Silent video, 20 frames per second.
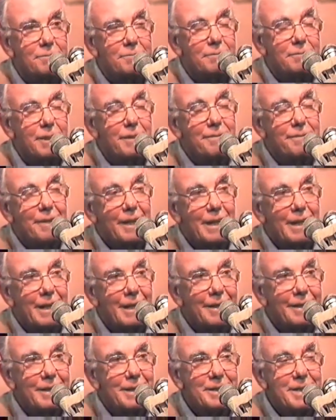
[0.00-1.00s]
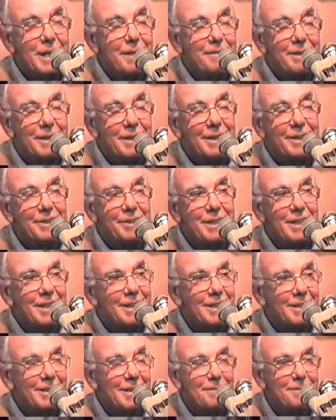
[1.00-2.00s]
Wherever I go, they take me to
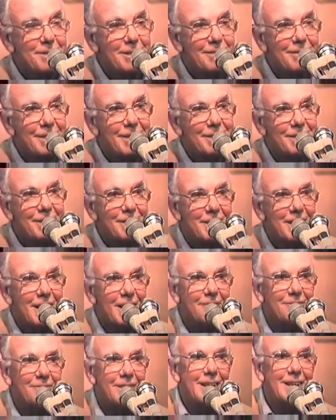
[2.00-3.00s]
casino. That's a waste of time.